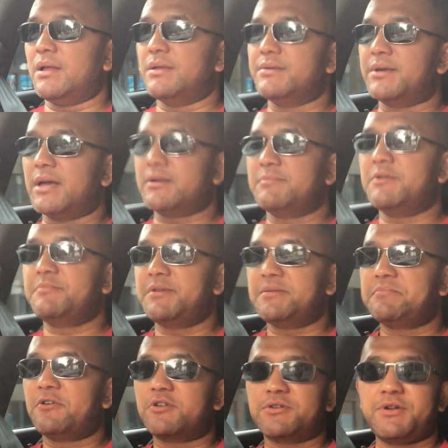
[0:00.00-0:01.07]
you gotta be a bit
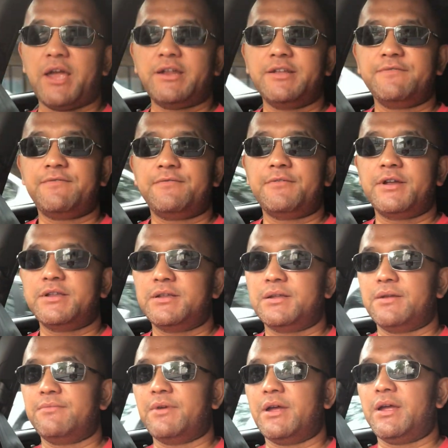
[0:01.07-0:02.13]
more creative
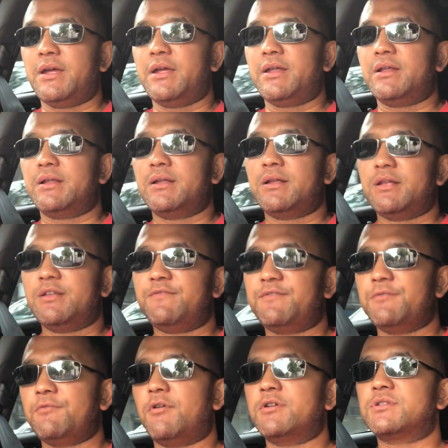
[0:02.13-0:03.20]
when if
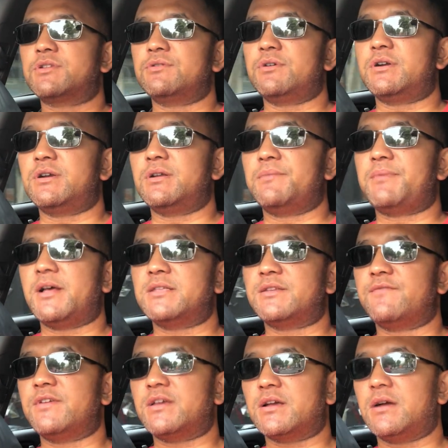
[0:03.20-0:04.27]
you want to earn a
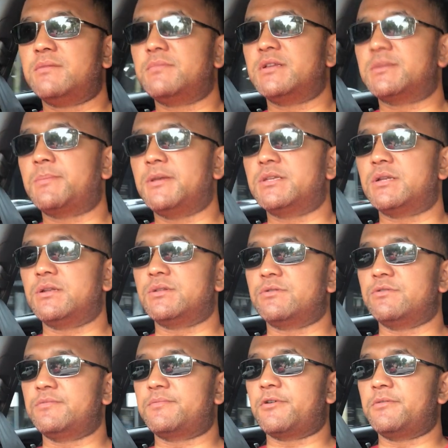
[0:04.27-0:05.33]
passive income, especially
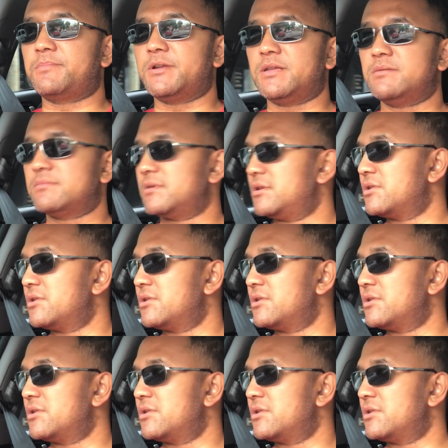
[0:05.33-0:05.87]
through property.